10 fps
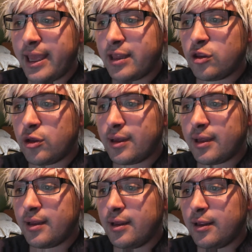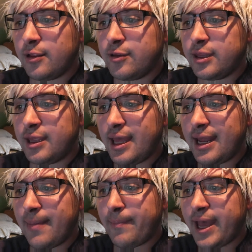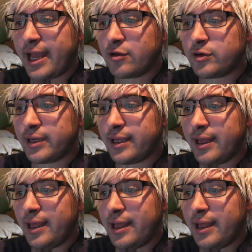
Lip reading: It took Lieutenant Patrick